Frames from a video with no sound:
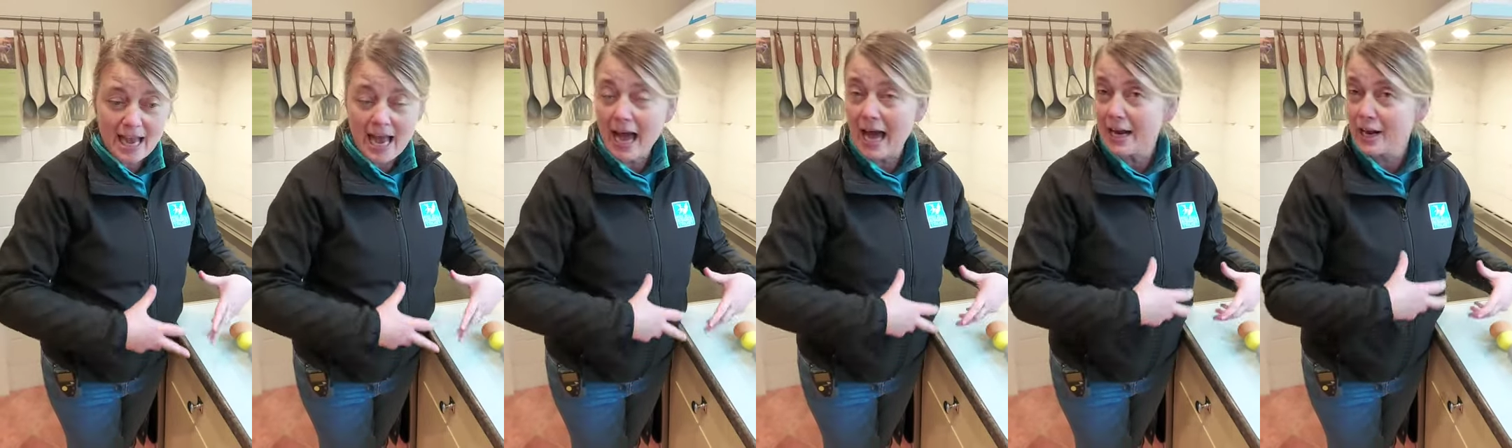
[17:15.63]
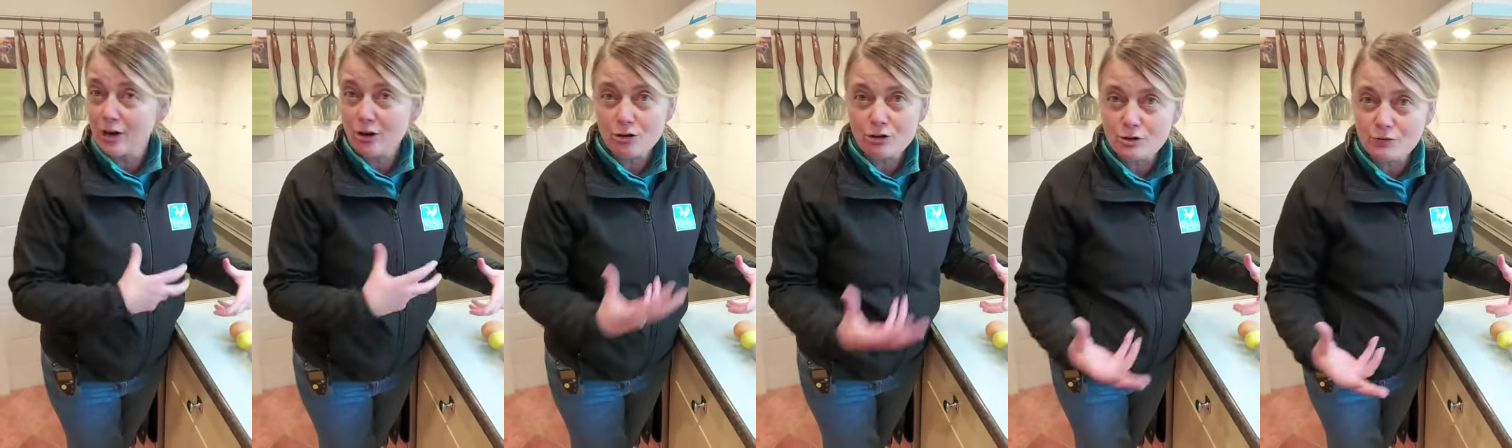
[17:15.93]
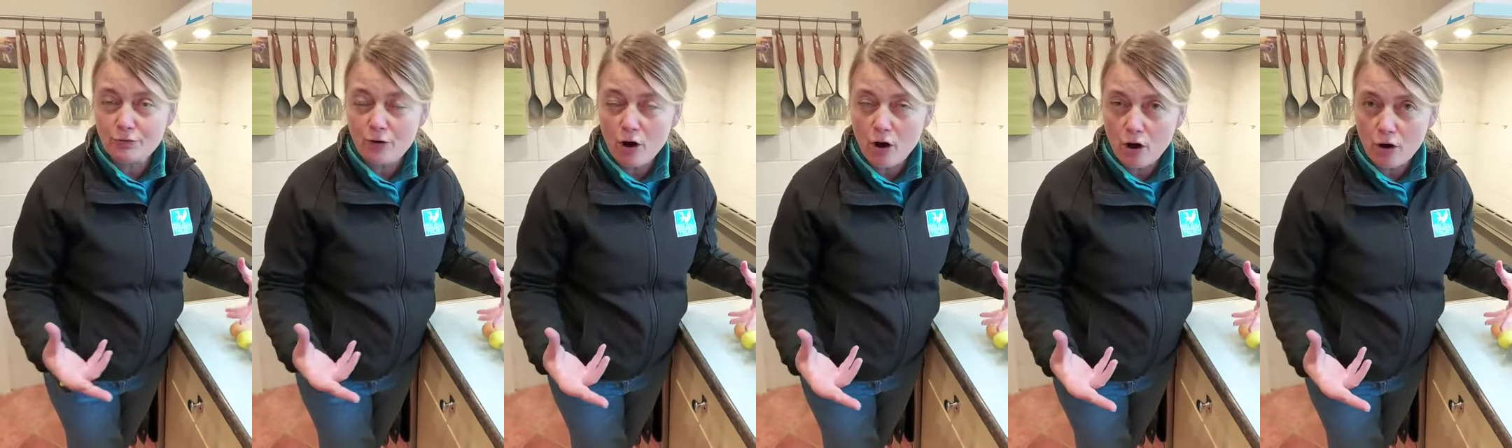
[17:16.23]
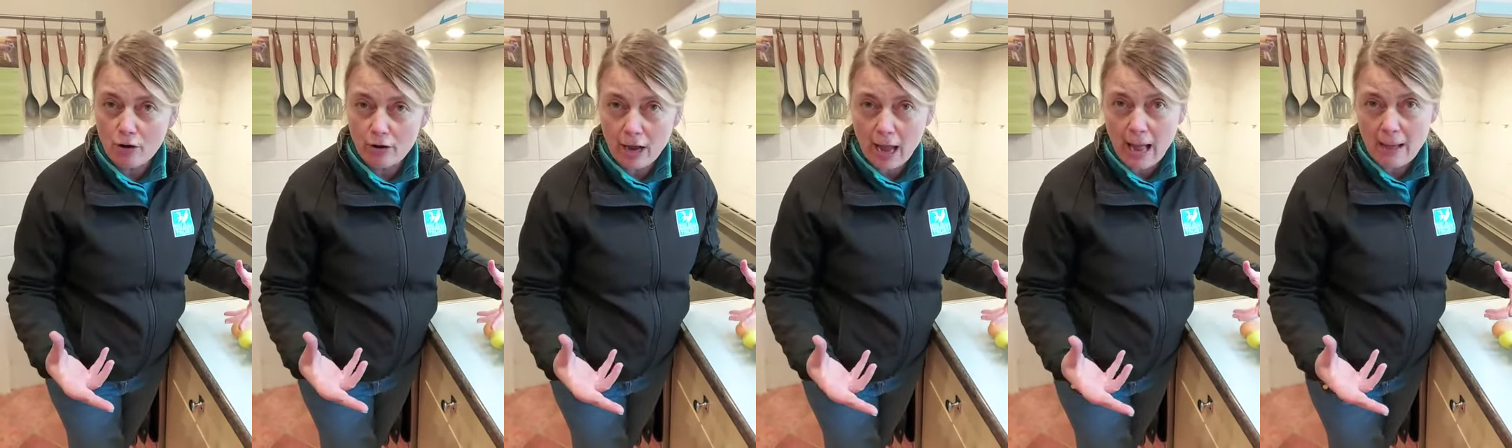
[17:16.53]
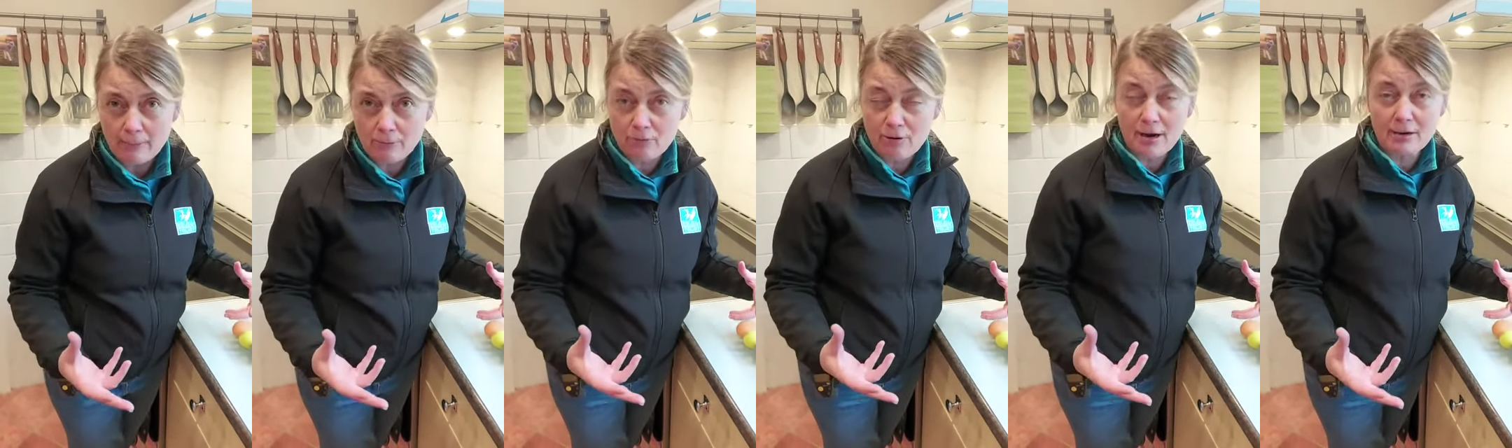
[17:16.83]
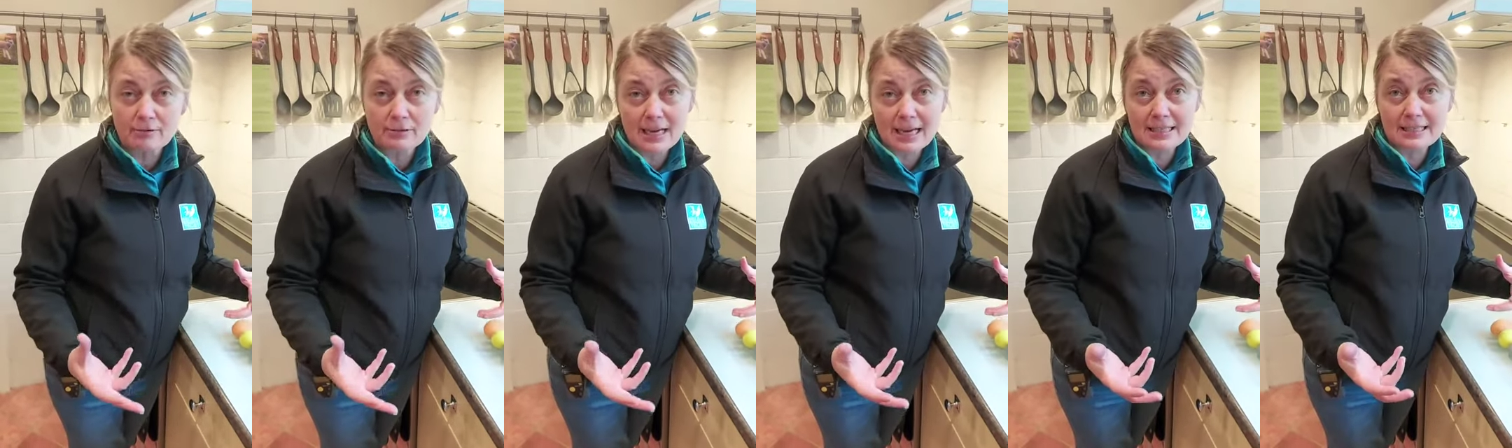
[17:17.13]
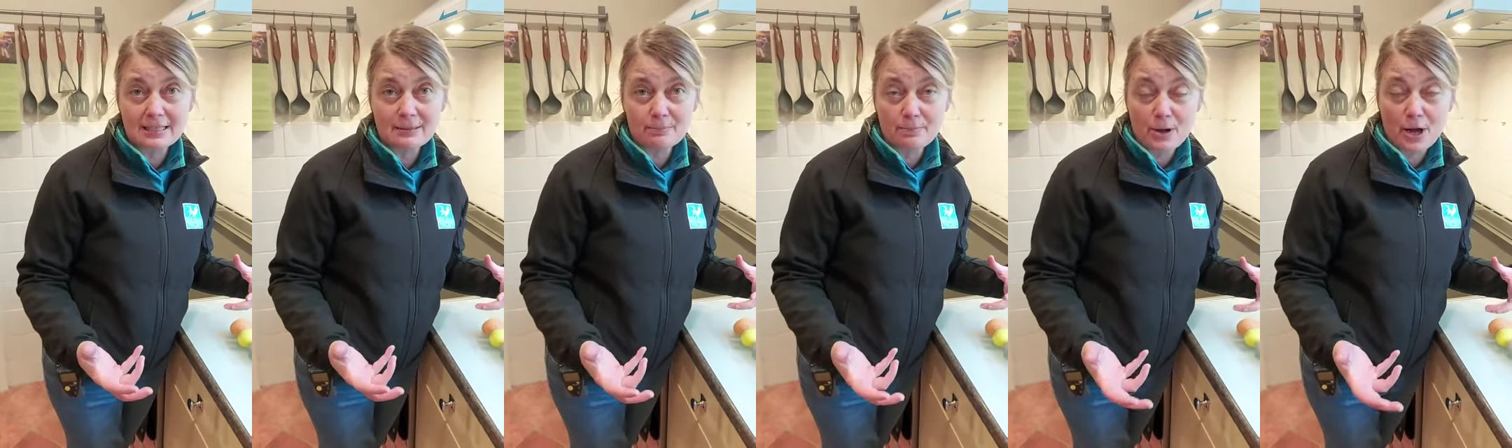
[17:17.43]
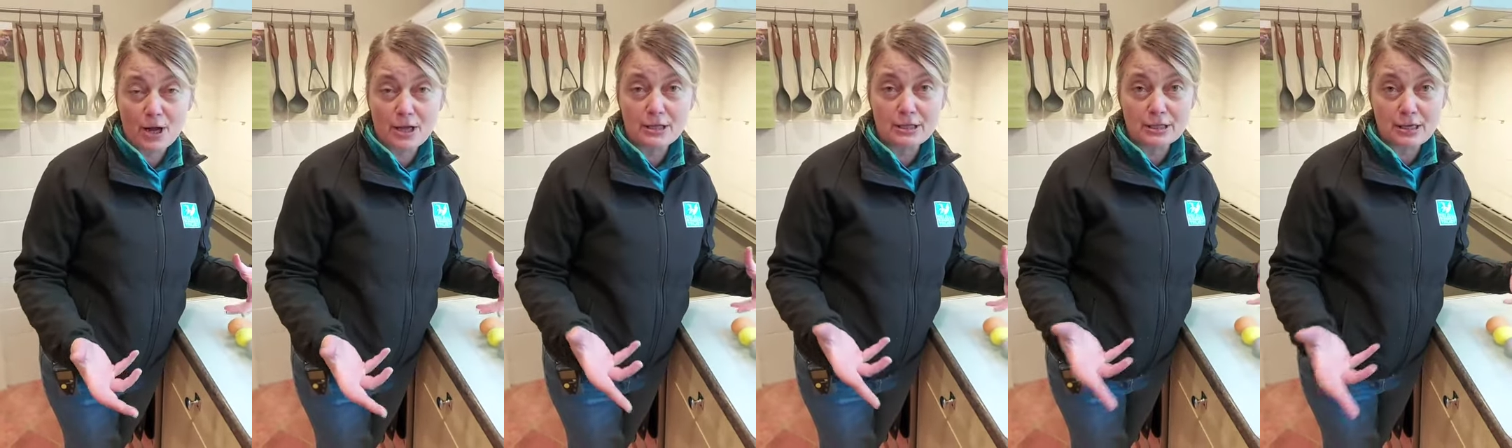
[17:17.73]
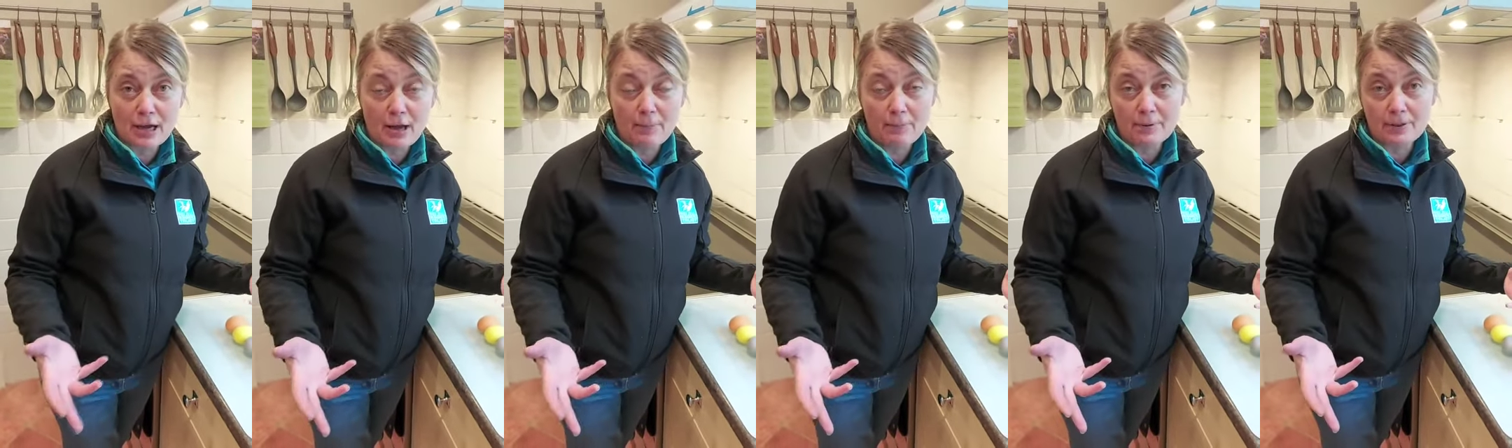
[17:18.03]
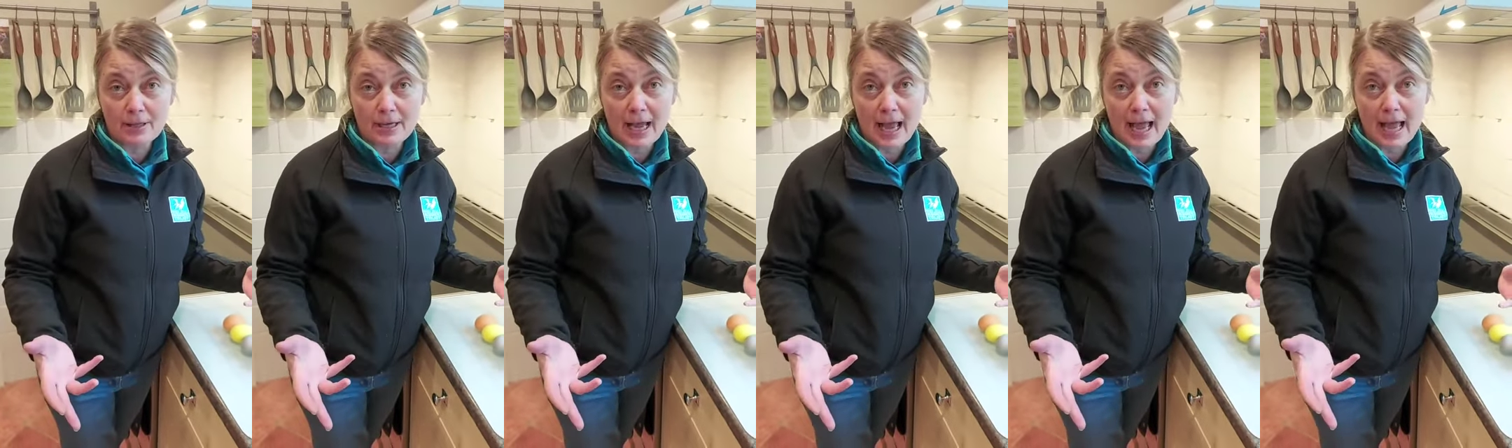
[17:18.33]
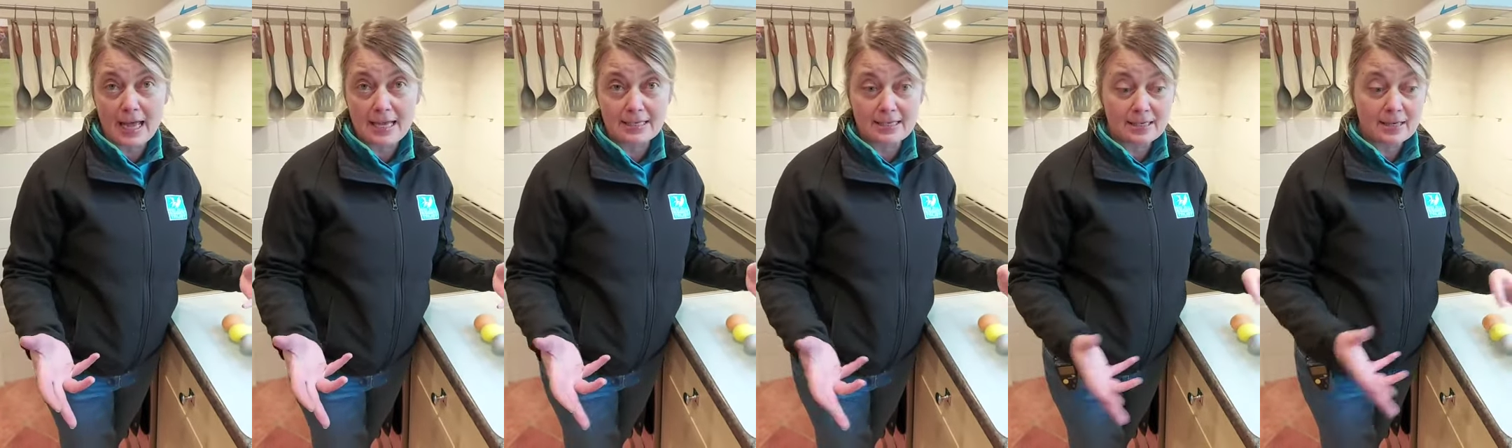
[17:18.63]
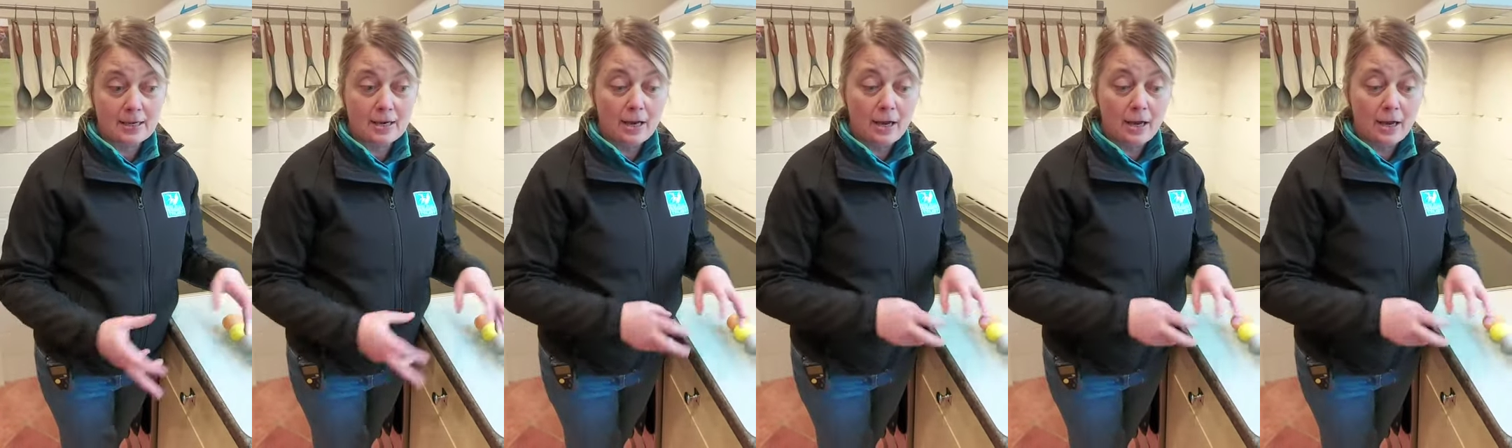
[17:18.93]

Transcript: And a lot of our ground nesting birds up at the Ayres